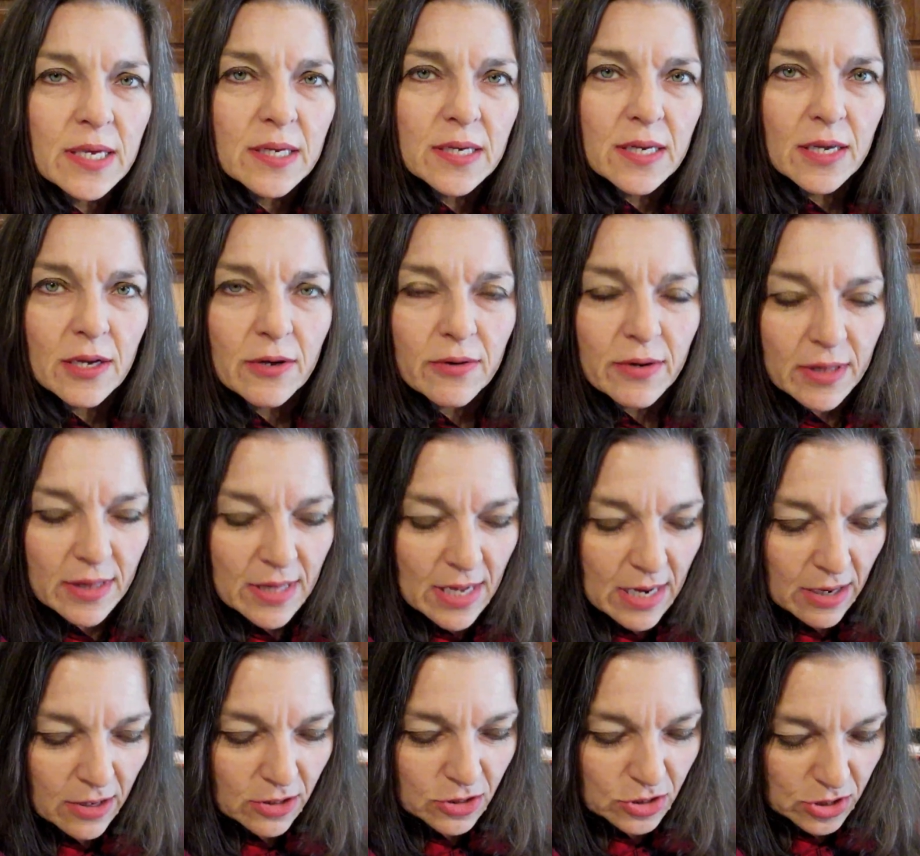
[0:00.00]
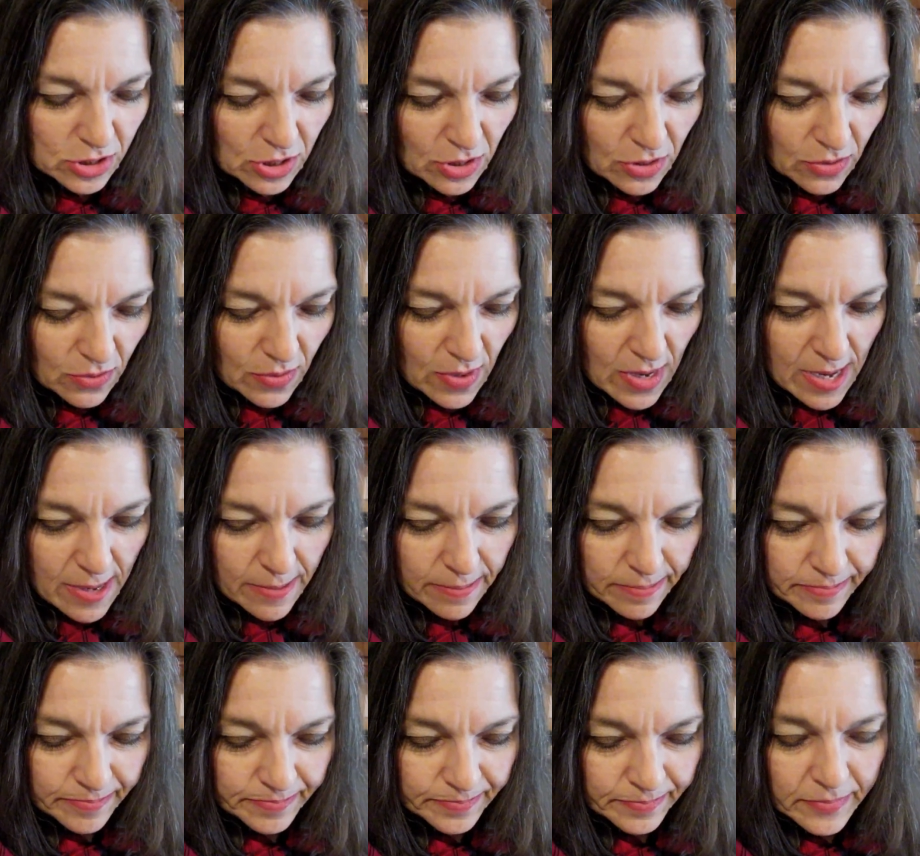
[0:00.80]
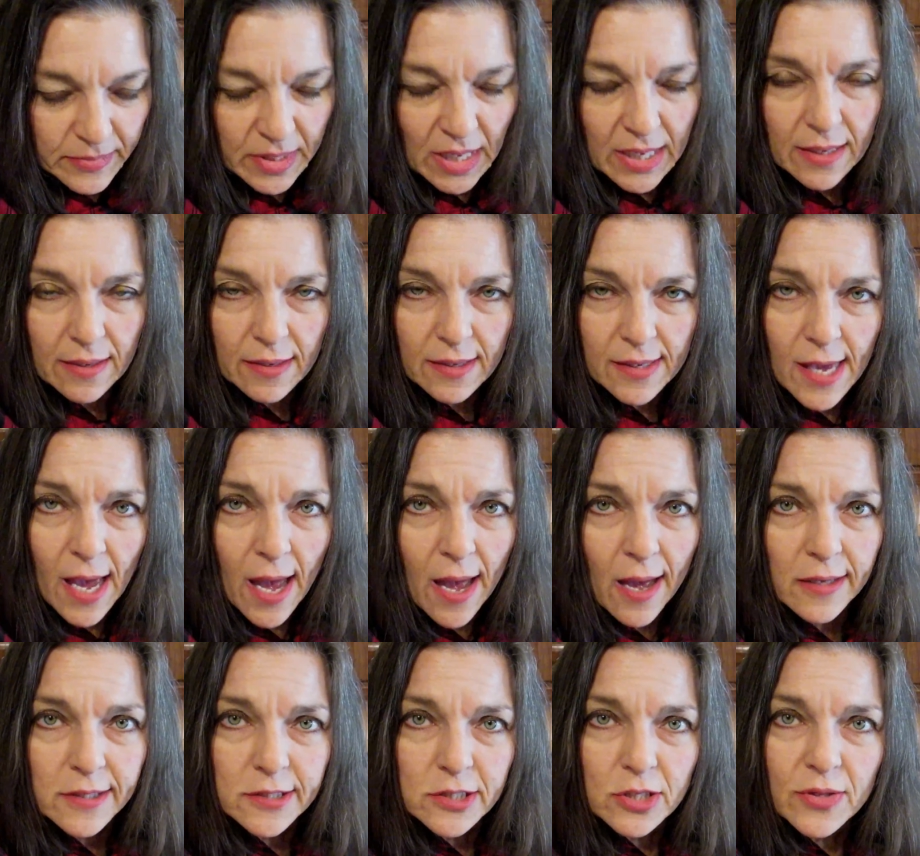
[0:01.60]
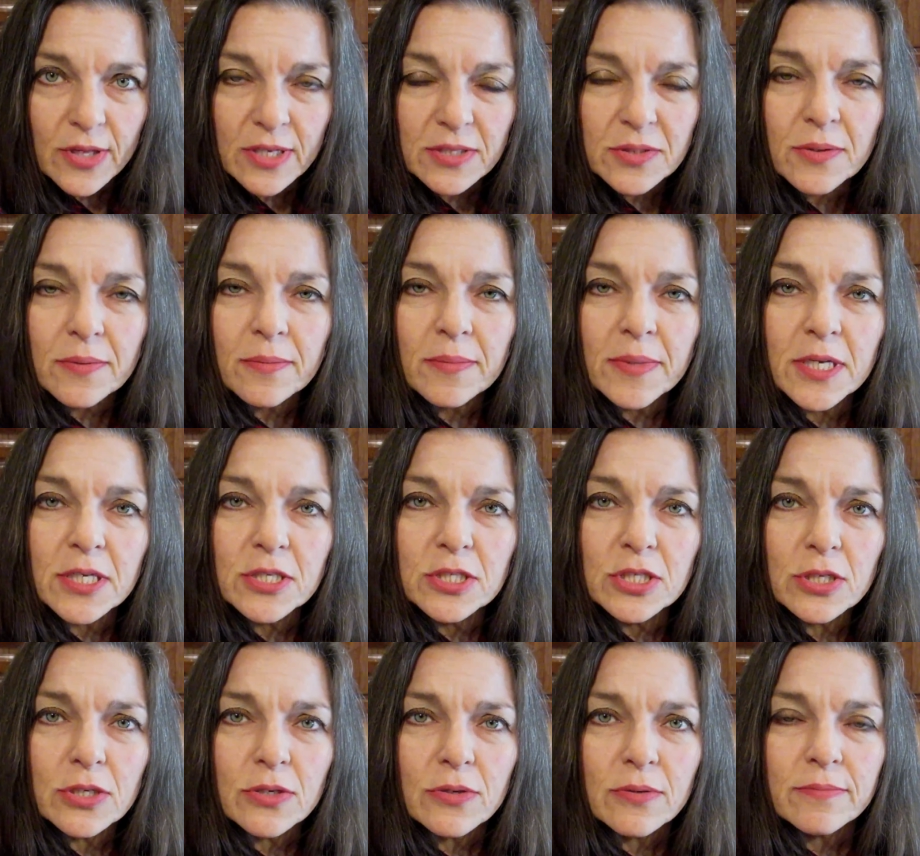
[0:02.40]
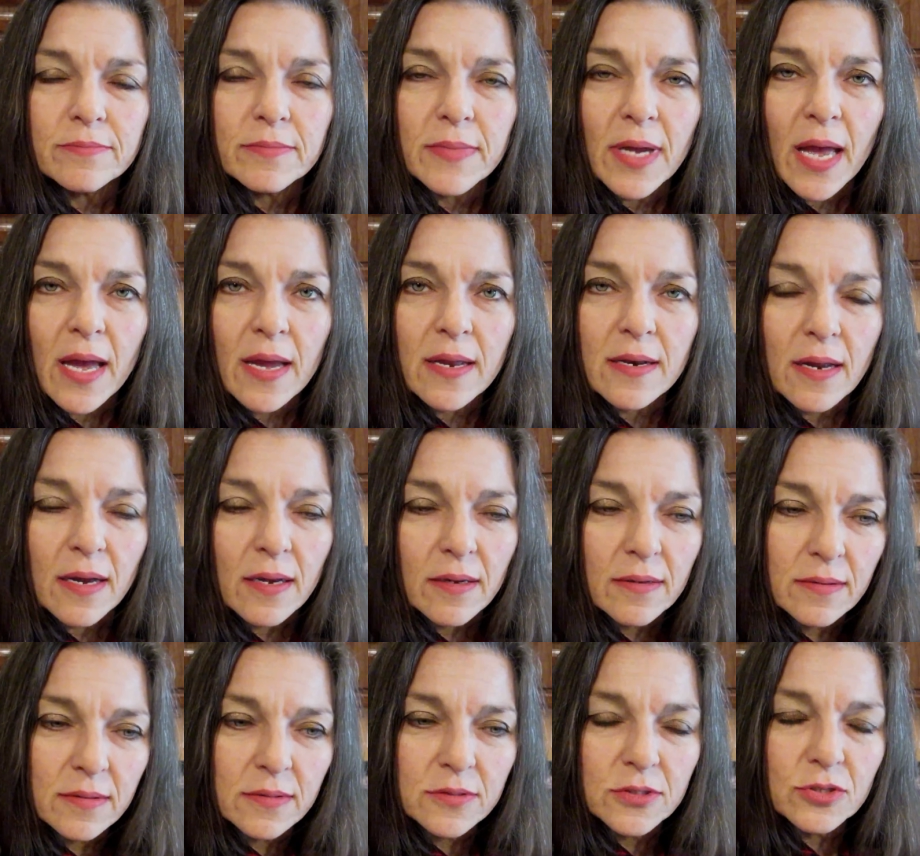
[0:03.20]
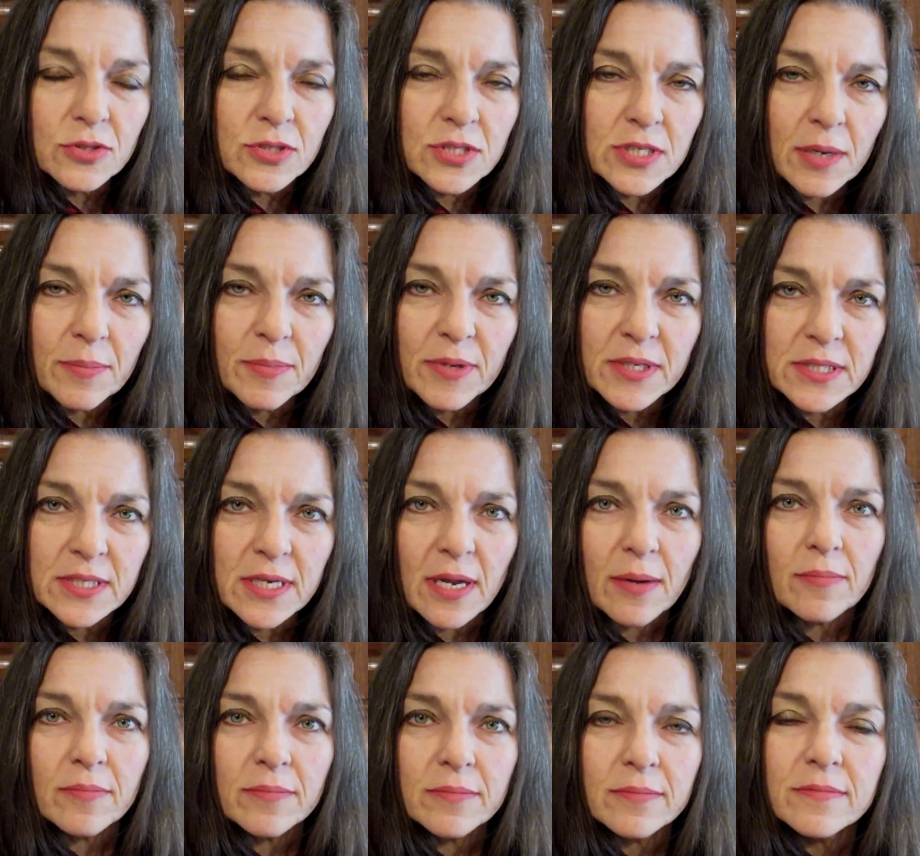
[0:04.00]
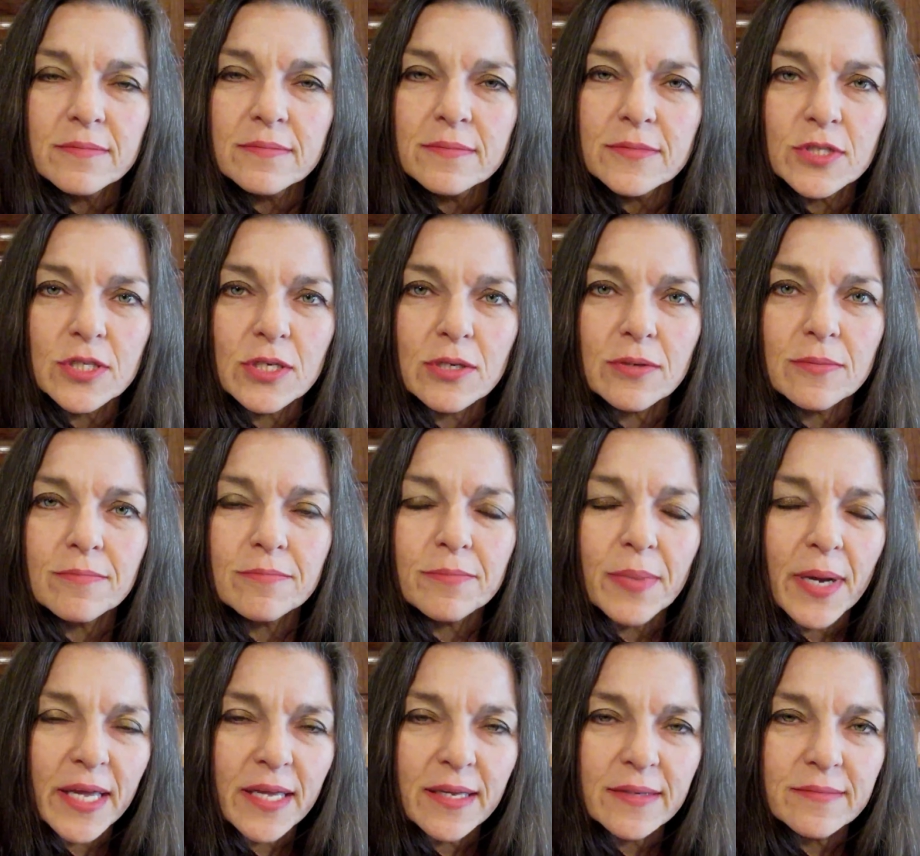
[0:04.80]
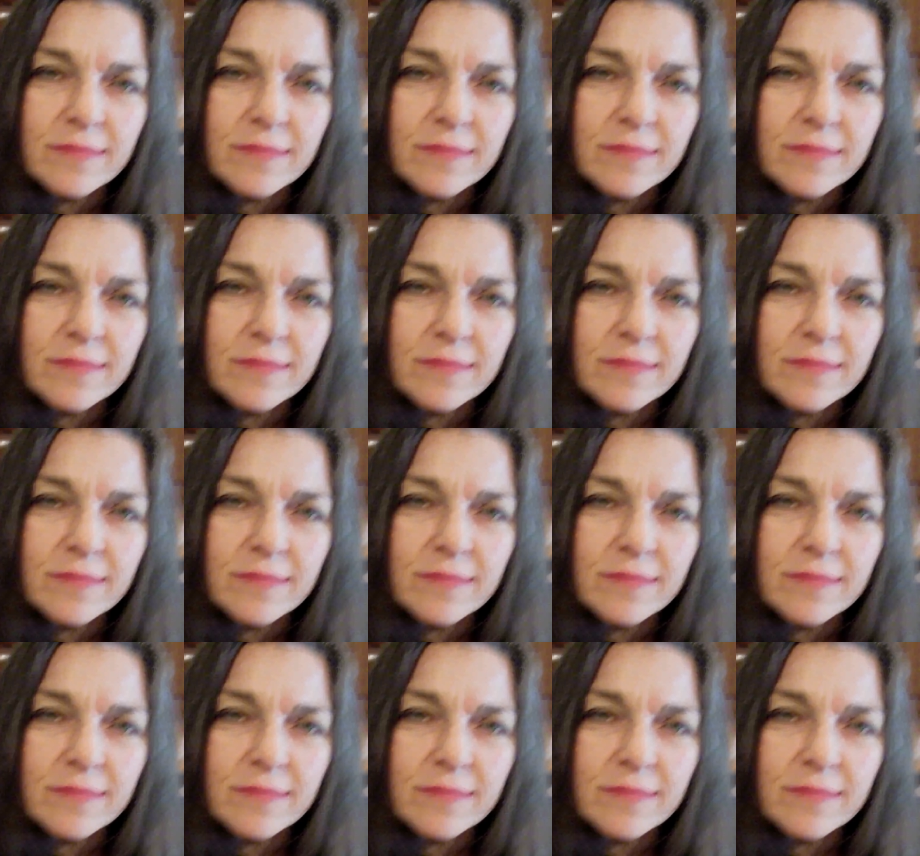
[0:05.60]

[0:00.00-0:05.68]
it here and there. So yeah, so that's what I'm gonna do, and I'll do step by step. So bye.